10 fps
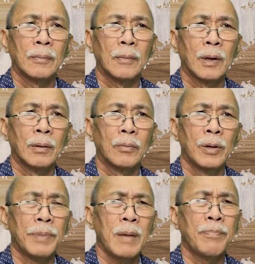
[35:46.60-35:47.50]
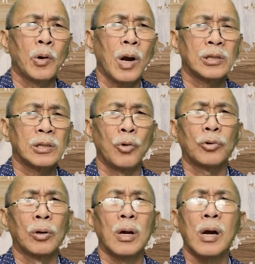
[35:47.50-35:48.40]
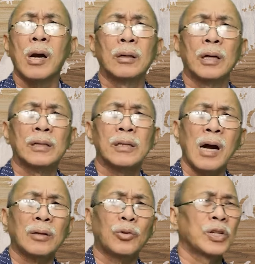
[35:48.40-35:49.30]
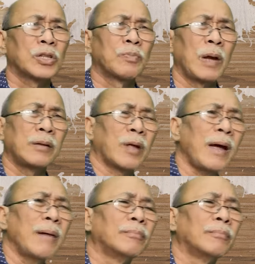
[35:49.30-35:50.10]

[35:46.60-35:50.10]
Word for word: When people are slow to learn, it's hard to explain to them.